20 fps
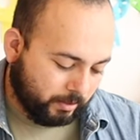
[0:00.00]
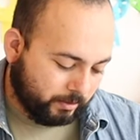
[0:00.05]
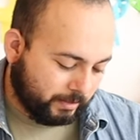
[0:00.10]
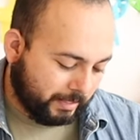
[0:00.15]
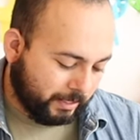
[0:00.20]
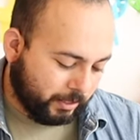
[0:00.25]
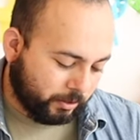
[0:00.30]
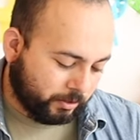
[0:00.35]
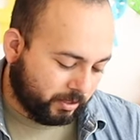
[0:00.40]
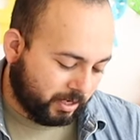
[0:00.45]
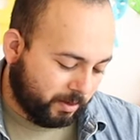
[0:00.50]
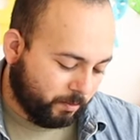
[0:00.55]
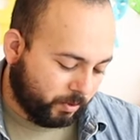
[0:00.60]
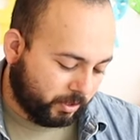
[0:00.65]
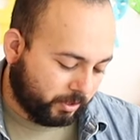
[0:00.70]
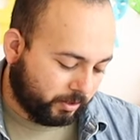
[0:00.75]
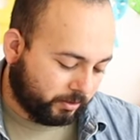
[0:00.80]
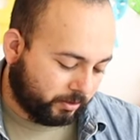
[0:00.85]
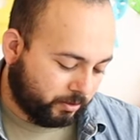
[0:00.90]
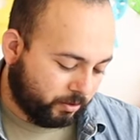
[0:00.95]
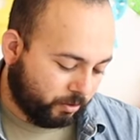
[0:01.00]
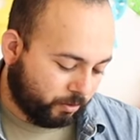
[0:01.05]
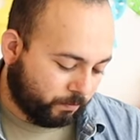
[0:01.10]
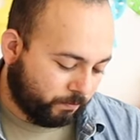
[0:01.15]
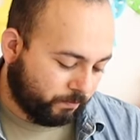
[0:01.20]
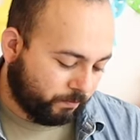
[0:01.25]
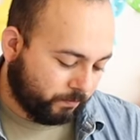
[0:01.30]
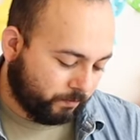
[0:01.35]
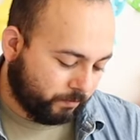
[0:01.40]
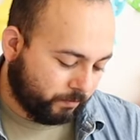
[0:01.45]
Take your time with this too
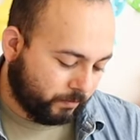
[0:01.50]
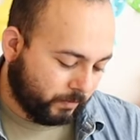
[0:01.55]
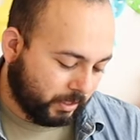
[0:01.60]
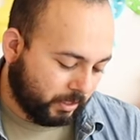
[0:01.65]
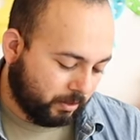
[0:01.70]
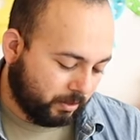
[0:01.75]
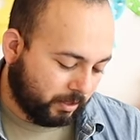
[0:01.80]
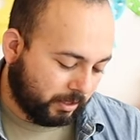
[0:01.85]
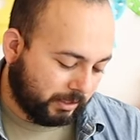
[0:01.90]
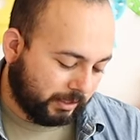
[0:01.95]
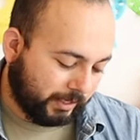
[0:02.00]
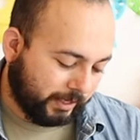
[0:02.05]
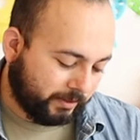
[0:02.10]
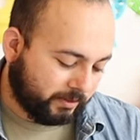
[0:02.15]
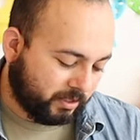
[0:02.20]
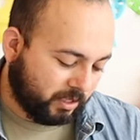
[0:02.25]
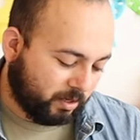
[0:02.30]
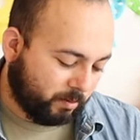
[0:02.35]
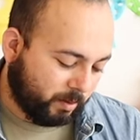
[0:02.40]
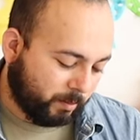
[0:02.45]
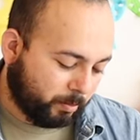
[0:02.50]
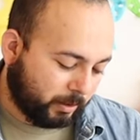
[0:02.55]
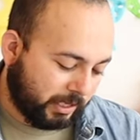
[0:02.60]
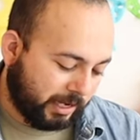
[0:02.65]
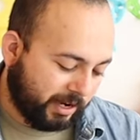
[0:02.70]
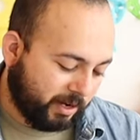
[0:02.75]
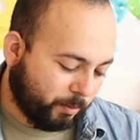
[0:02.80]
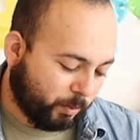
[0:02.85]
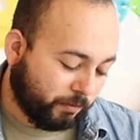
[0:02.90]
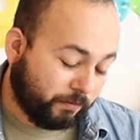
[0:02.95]
the clay is going to be
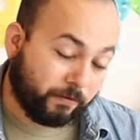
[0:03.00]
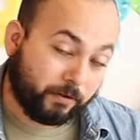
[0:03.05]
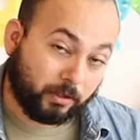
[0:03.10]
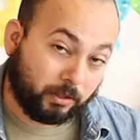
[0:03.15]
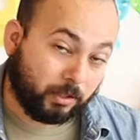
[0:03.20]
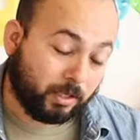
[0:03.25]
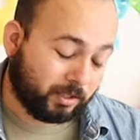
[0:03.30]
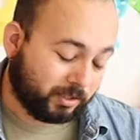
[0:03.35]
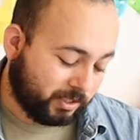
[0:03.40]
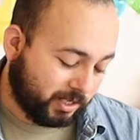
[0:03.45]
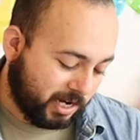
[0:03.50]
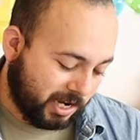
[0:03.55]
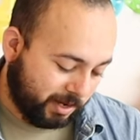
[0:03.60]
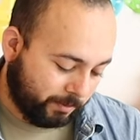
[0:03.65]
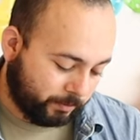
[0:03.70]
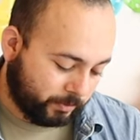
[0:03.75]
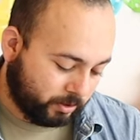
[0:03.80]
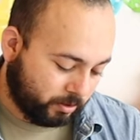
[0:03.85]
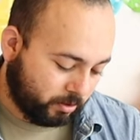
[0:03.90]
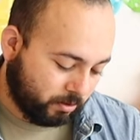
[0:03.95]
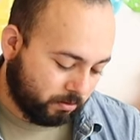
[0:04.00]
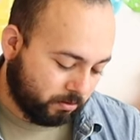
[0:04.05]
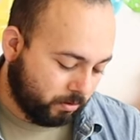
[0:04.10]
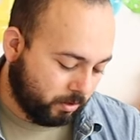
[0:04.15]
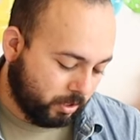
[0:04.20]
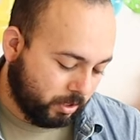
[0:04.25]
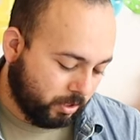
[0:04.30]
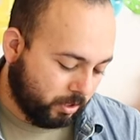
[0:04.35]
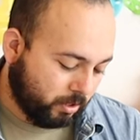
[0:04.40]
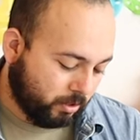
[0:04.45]
pliable for a long time. So,
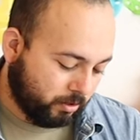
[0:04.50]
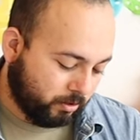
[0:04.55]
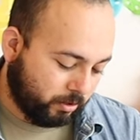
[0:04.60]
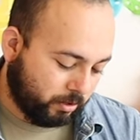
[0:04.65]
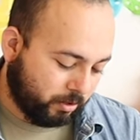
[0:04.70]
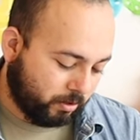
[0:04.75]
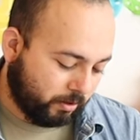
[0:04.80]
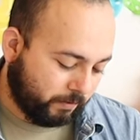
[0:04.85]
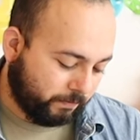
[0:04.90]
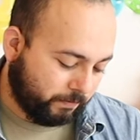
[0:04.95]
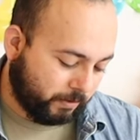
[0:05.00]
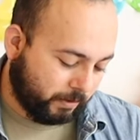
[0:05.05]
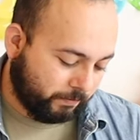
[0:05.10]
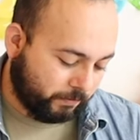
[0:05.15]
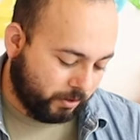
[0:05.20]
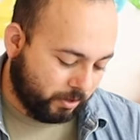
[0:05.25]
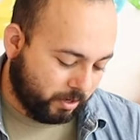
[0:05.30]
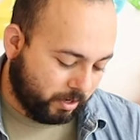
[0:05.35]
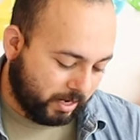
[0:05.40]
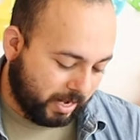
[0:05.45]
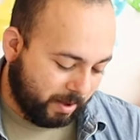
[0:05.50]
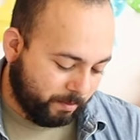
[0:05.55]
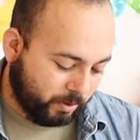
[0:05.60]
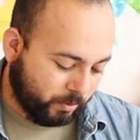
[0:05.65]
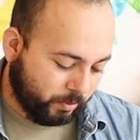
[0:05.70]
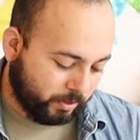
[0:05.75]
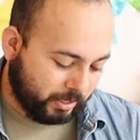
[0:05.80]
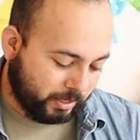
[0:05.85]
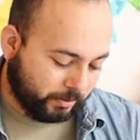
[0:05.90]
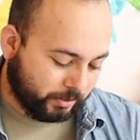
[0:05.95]
you know, if, if you're not happy
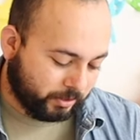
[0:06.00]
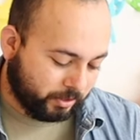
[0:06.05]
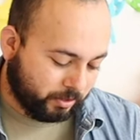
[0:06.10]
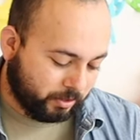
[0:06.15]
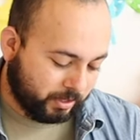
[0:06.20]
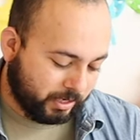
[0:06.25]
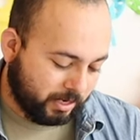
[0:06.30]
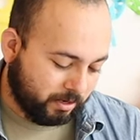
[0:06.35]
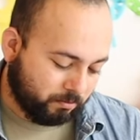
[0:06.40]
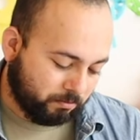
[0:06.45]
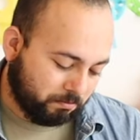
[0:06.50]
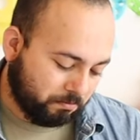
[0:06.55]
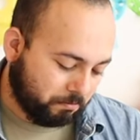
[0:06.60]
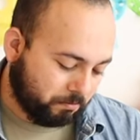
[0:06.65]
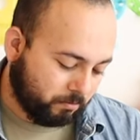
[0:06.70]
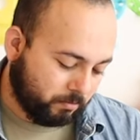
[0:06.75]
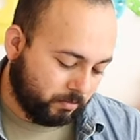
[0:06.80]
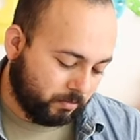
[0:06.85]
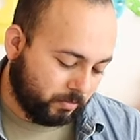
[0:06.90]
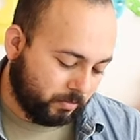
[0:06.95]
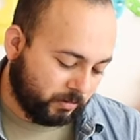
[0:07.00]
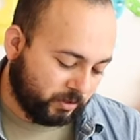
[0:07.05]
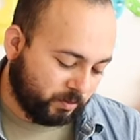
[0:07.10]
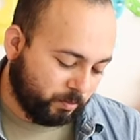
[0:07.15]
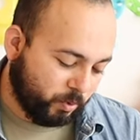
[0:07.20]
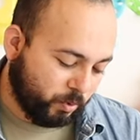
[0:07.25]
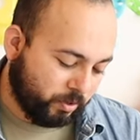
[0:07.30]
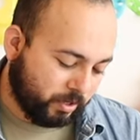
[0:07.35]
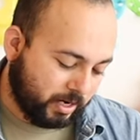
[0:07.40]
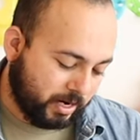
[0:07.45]
with how it turned out,
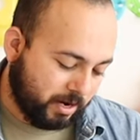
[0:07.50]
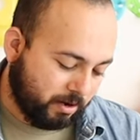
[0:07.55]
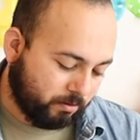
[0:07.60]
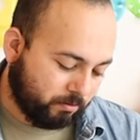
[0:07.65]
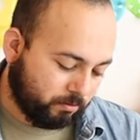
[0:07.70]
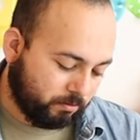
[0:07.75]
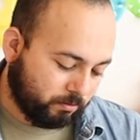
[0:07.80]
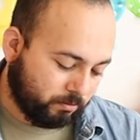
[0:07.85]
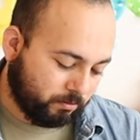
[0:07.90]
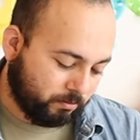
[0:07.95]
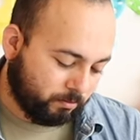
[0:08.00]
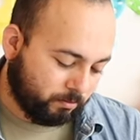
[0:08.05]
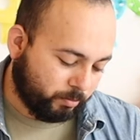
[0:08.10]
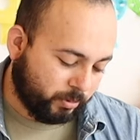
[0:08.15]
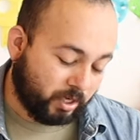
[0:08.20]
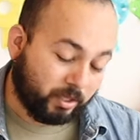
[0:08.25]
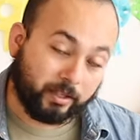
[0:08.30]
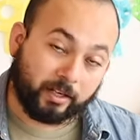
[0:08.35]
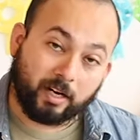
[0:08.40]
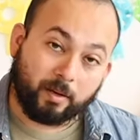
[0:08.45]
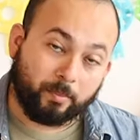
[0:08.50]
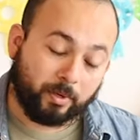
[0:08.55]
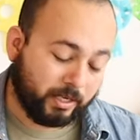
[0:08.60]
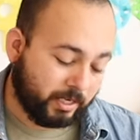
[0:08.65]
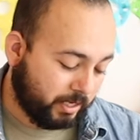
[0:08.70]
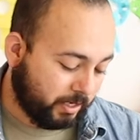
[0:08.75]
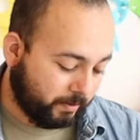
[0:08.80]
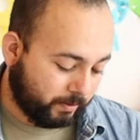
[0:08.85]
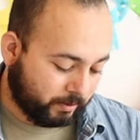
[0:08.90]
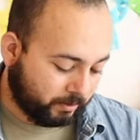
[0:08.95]
smooth it out, ball it up
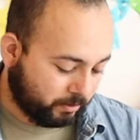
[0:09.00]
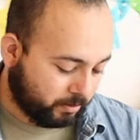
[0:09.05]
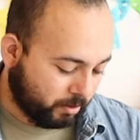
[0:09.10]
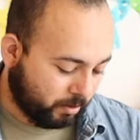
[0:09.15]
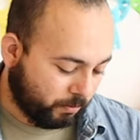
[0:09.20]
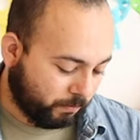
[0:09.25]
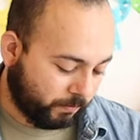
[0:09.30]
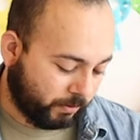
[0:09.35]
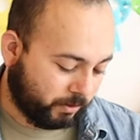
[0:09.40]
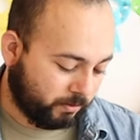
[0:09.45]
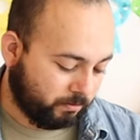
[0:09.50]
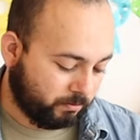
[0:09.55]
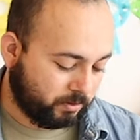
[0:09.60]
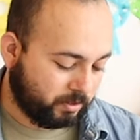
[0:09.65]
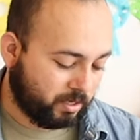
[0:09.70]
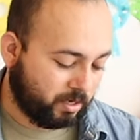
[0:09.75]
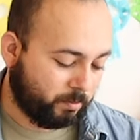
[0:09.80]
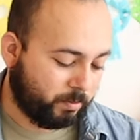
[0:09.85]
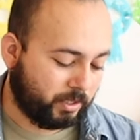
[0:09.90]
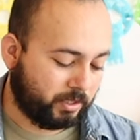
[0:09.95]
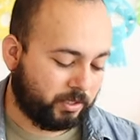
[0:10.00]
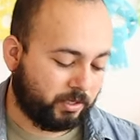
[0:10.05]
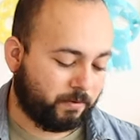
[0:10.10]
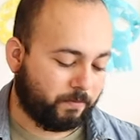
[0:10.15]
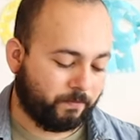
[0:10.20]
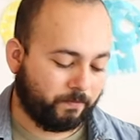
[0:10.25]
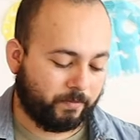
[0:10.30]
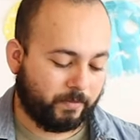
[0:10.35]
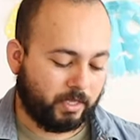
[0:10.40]
again, and then start over. It's not a big deal.